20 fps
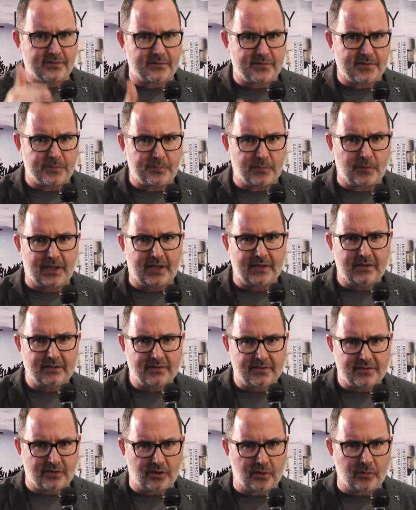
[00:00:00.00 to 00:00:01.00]
from spring,
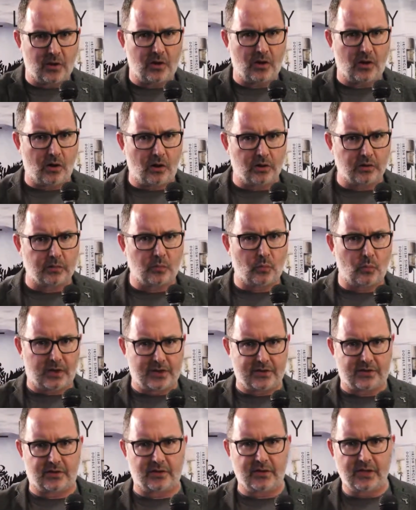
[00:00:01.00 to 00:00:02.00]
summer, autumn,
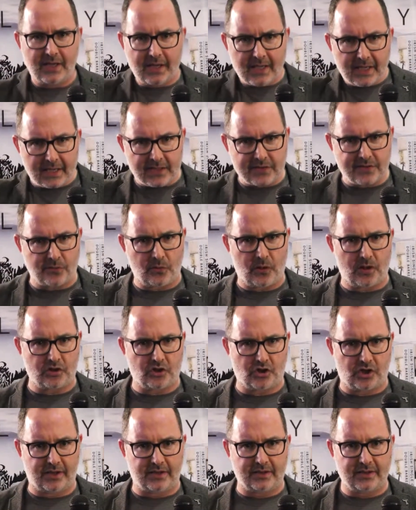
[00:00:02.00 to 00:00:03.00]
winter into our
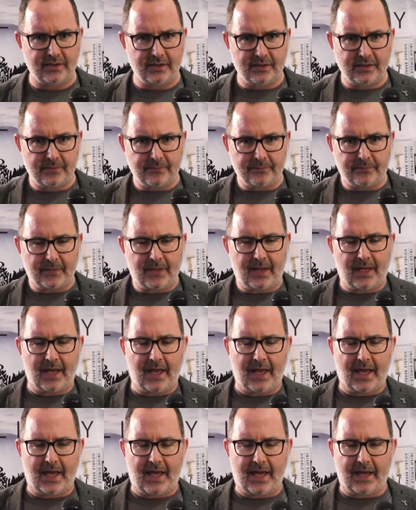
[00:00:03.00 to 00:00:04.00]
gin.
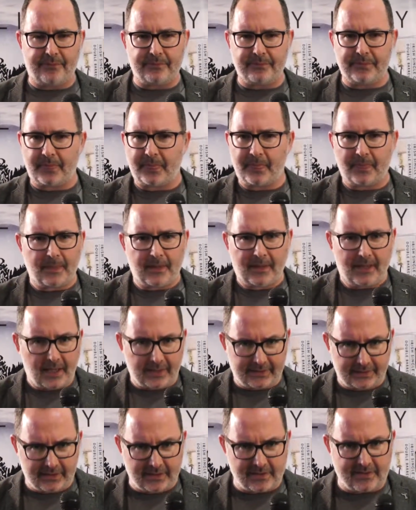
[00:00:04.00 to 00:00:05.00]
And
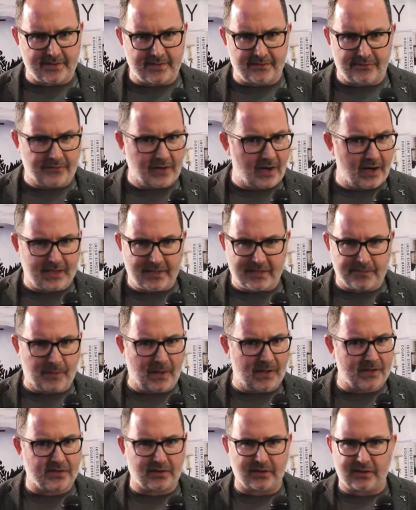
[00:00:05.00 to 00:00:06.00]
it is very
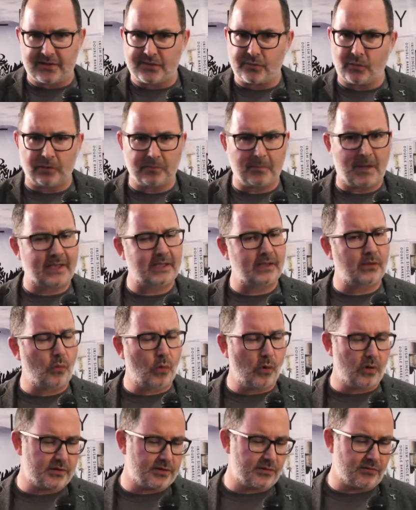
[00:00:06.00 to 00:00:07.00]
special. Has won many
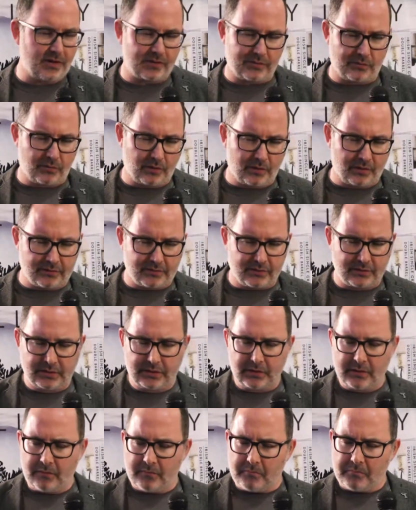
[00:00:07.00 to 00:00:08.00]
awards around the world.
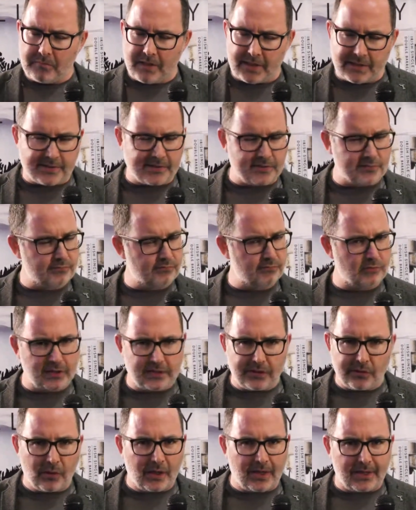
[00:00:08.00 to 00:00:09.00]
Mixes
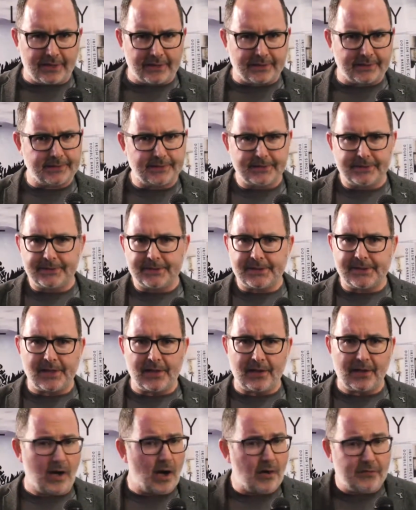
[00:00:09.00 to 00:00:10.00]
really well,
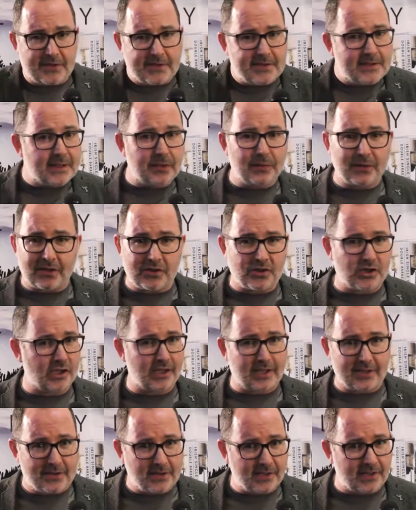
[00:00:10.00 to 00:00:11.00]
obviously with the
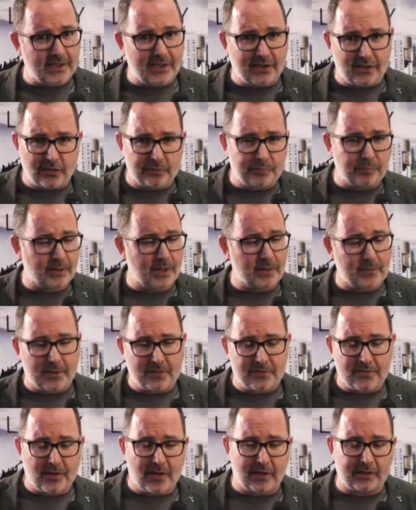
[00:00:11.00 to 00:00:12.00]
G&T, a good
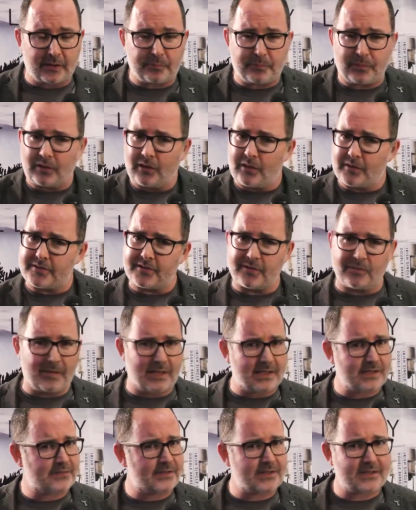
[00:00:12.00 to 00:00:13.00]
premium tonic, but also
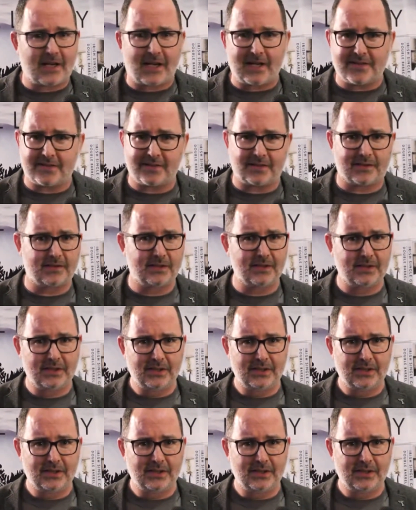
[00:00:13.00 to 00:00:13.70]
makes fantastic